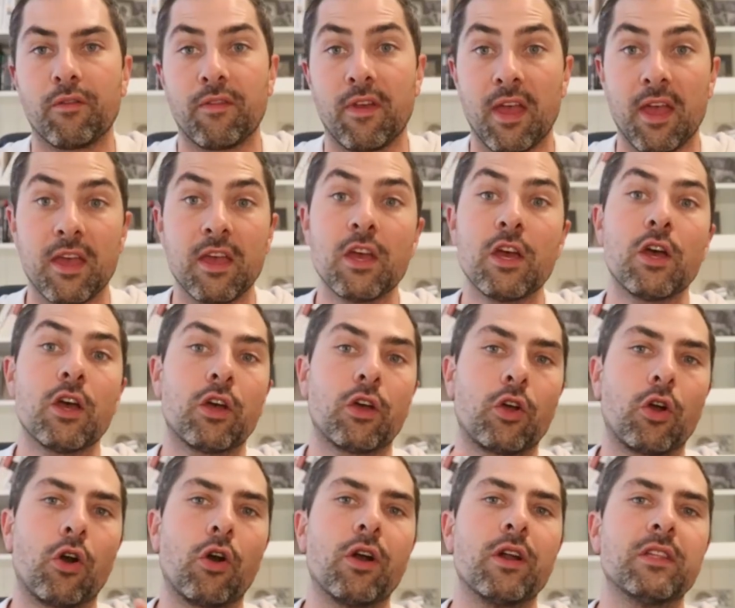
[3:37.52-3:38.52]
of a
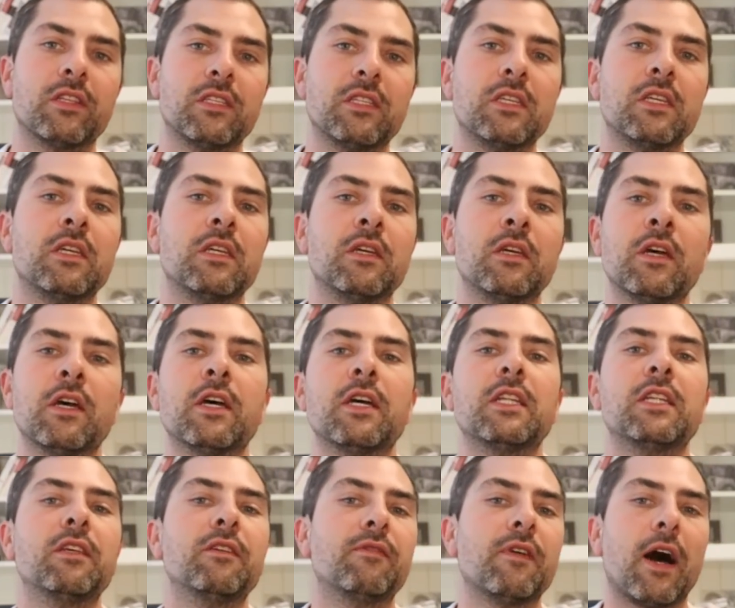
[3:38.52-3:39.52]
currency
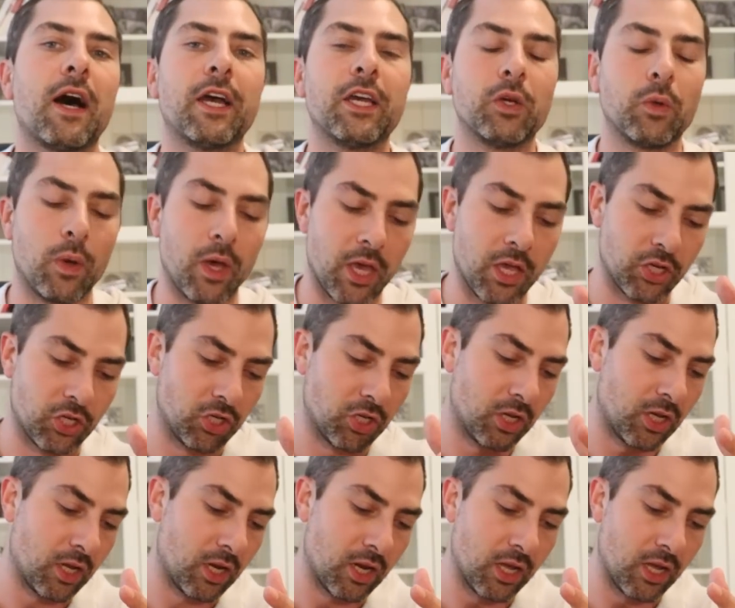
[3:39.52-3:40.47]
devaluation.